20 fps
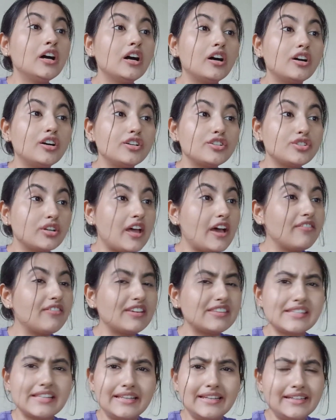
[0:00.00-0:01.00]
Should
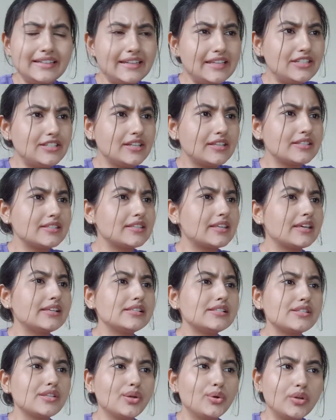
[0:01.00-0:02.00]
have excellent teaching
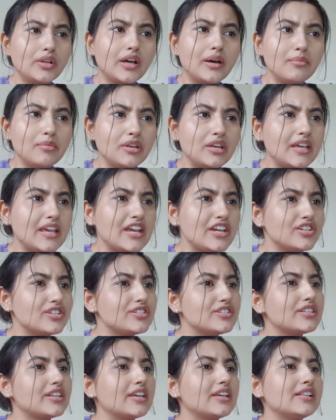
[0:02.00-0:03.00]
skills, good
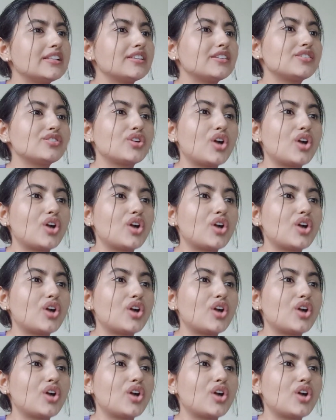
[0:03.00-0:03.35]
communication skills,